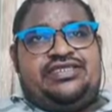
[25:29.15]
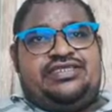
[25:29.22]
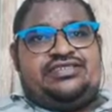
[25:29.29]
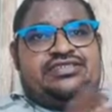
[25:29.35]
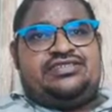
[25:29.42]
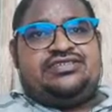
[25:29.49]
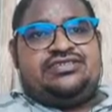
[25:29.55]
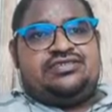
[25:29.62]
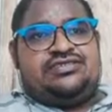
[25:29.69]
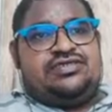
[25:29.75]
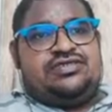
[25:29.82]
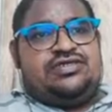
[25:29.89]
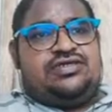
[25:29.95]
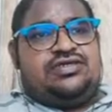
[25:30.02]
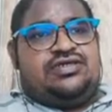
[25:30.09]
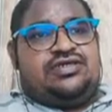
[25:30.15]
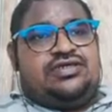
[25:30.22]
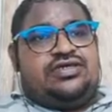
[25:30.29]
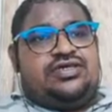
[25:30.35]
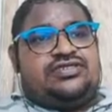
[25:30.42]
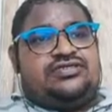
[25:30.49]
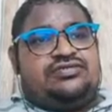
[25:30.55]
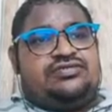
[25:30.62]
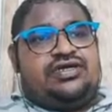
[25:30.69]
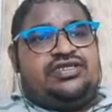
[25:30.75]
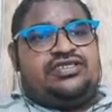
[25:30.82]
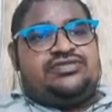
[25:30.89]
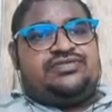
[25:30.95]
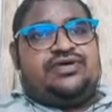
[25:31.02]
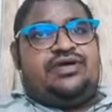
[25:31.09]
this. Yes, what
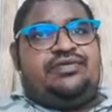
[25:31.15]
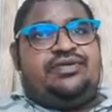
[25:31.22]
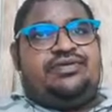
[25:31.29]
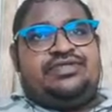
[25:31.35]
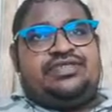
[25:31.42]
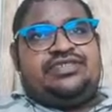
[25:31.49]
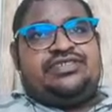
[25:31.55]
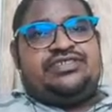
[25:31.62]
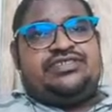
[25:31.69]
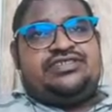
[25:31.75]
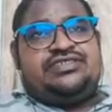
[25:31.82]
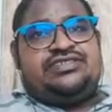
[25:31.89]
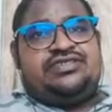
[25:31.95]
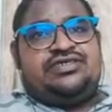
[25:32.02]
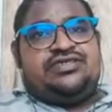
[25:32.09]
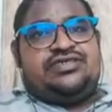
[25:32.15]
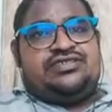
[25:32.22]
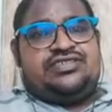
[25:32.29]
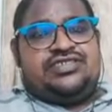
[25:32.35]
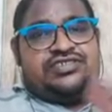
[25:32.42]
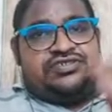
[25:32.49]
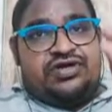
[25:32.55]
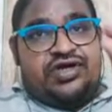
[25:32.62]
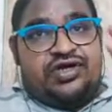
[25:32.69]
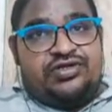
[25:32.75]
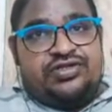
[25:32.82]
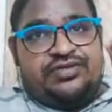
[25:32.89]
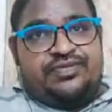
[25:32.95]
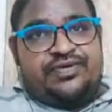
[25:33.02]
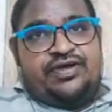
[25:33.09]
is problem in the sense? Just write down
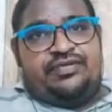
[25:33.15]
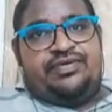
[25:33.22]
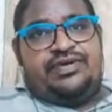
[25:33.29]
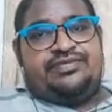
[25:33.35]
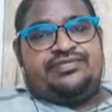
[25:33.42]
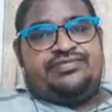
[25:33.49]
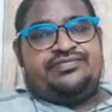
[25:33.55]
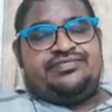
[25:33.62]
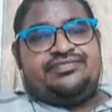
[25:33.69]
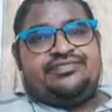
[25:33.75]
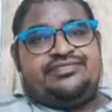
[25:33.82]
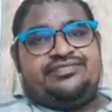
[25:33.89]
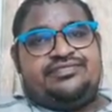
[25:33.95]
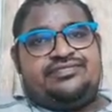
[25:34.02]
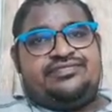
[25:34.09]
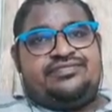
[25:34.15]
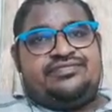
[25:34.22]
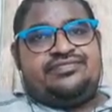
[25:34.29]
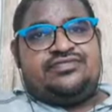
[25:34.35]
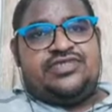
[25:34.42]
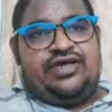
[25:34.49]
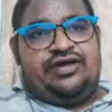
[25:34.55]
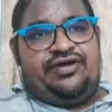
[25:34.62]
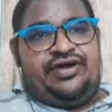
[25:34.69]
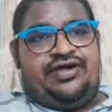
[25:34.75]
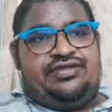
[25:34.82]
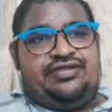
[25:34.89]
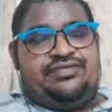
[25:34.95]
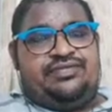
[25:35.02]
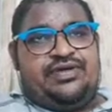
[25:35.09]
the problem. Yeah, write
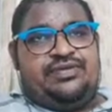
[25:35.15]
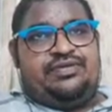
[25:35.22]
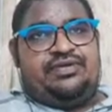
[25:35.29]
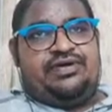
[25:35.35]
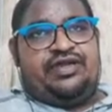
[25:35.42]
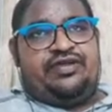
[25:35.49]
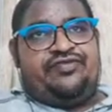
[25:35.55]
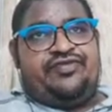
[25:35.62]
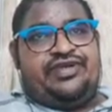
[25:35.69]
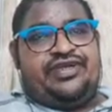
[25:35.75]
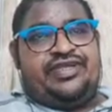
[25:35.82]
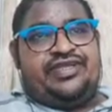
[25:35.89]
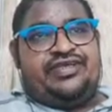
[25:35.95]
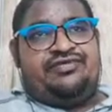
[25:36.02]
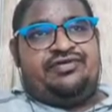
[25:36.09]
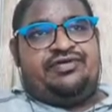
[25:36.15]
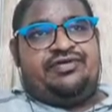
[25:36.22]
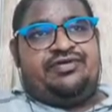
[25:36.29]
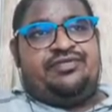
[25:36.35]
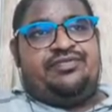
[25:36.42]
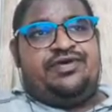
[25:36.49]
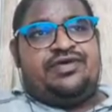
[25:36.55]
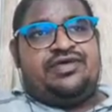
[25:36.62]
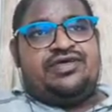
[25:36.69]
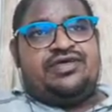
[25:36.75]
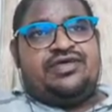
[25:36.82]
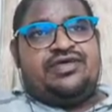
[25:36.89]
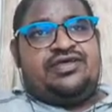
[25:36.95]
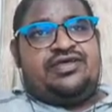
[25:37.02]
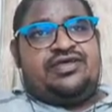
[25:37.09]
down the problem. All of you take your notebook,
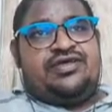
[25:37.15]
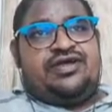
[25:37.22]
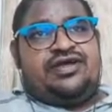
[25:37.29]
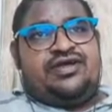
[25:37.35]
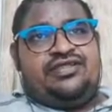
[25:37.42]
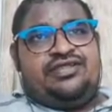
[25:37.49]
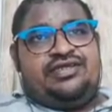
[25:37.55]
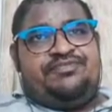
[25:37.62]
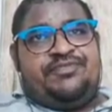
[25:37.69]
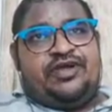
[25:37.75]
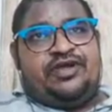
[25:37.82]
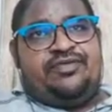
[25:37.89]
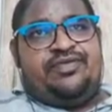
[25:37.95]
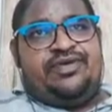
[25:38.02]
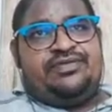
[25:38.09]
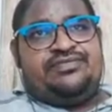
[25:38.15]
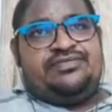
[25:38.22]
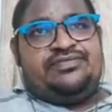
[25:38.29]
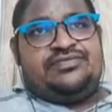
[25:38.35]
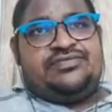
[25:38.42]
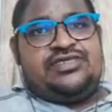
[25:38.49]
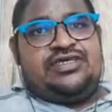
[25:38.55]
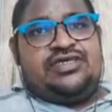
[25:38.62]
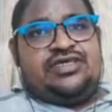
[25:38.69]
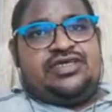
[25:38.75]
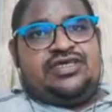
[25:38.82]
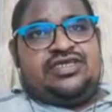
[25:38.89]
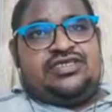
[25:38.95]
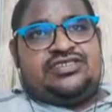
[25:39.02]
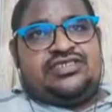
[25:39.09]
write down the problem.
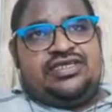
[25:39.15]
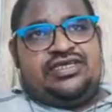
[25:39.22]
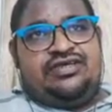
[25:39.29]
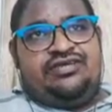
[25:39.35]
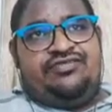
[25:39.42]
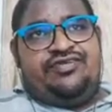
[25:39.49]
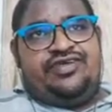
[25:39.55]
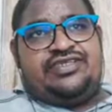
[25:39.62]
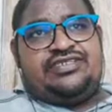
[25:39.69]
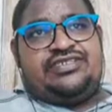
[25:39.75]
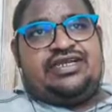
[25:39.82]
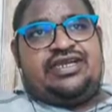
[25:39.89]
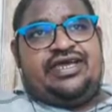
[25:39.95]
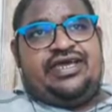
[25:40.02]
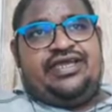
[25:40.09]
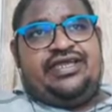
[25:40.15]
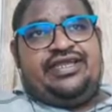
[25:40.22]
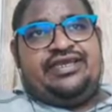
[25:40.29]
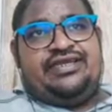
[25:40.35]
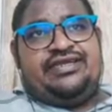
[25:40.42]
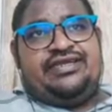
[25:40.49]
A single phase line,